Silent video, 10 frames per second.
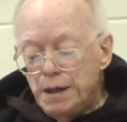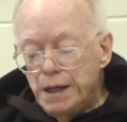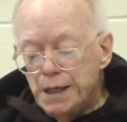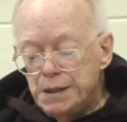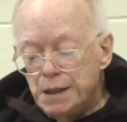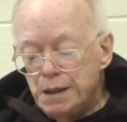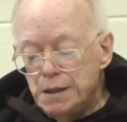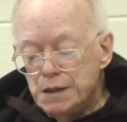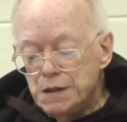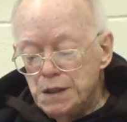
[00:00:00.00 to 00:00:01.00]
Yet
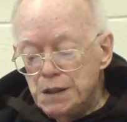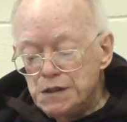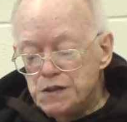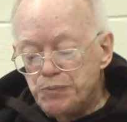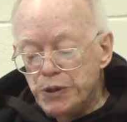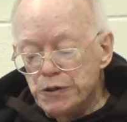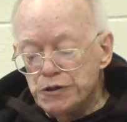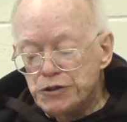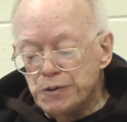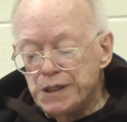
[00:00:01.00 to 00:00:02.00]

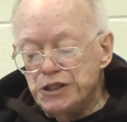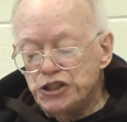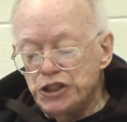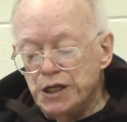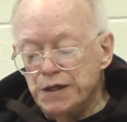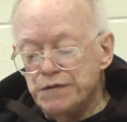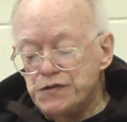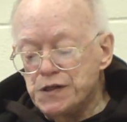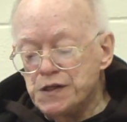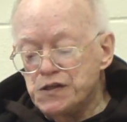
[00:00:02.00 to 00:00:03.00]
spiritually she
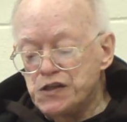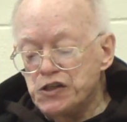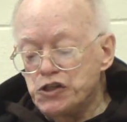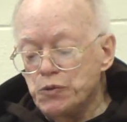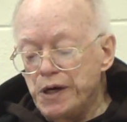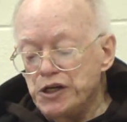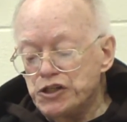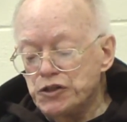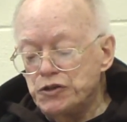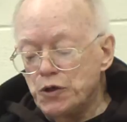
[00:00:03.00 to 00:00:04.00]
lives in a
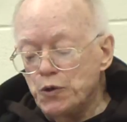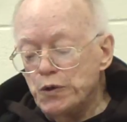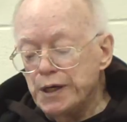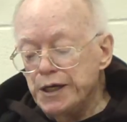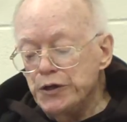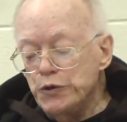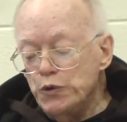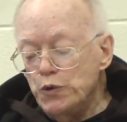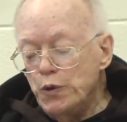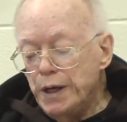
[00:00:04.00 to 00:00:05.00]
situation totally
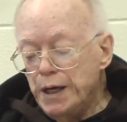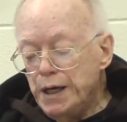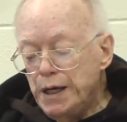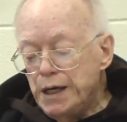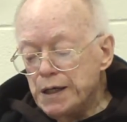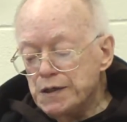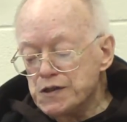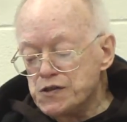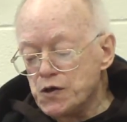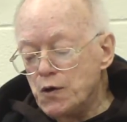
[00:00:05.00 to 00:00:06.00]
new, in a
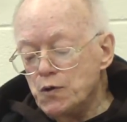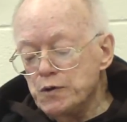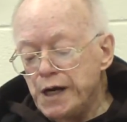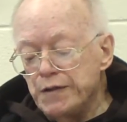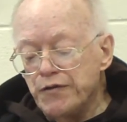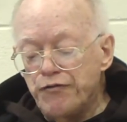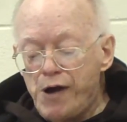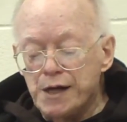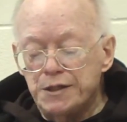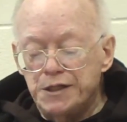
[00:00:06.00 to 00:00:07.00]
zone on the
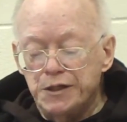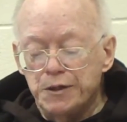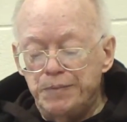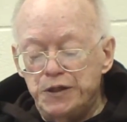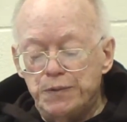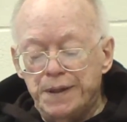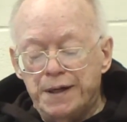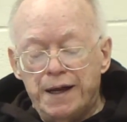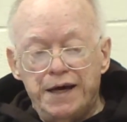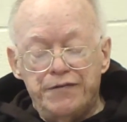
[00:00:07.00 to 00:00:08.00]
frontier
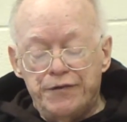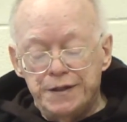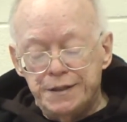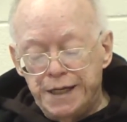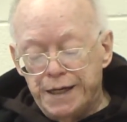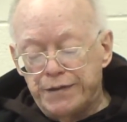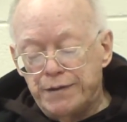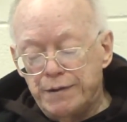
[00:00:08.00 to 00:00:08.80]
between life and death.